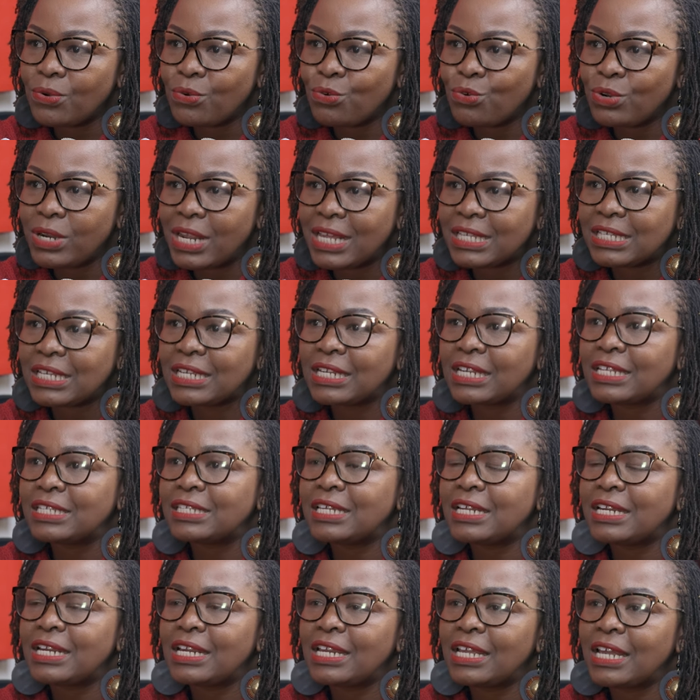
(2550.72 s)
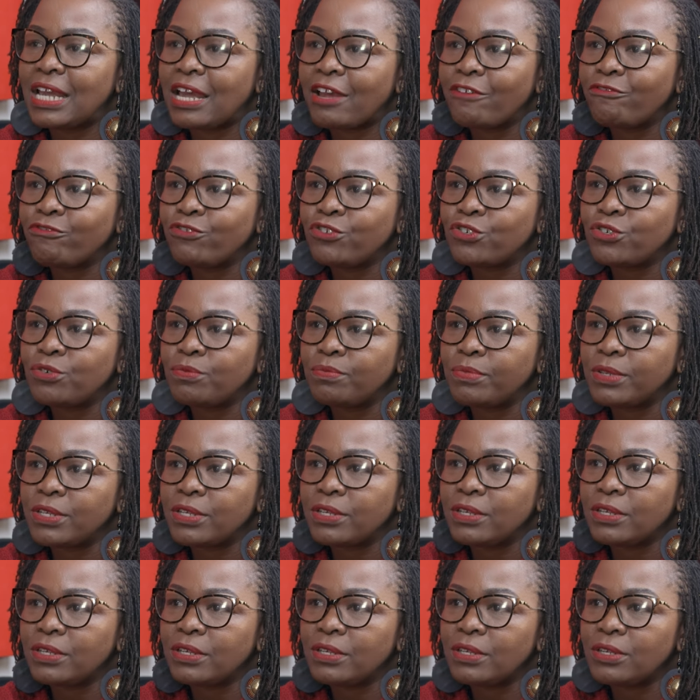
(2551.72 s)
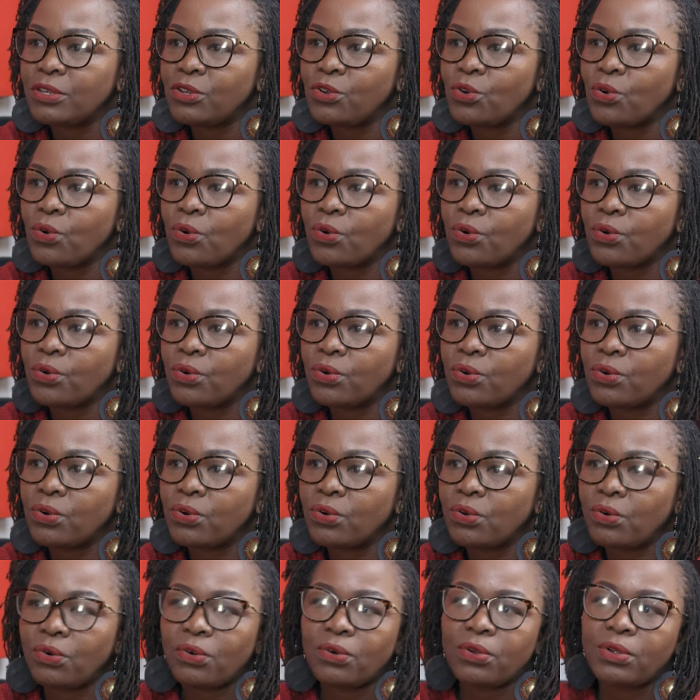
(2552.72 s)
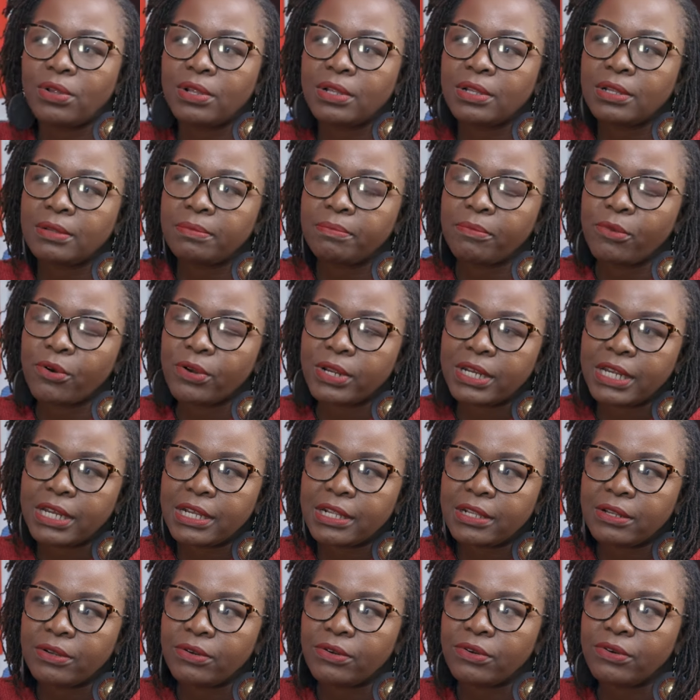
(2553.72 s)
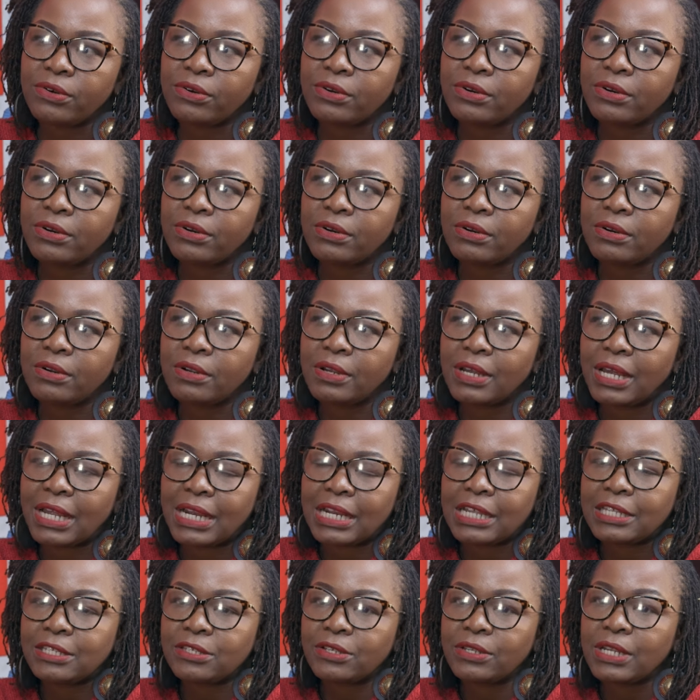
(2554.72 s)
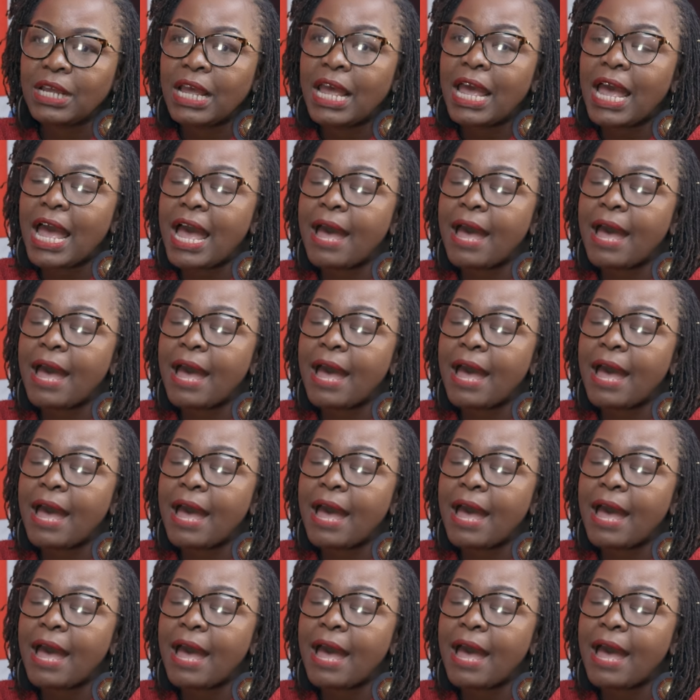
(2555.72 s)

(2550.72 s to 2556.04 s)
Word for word: who doesn't necessarily have to be your role model or a lesson.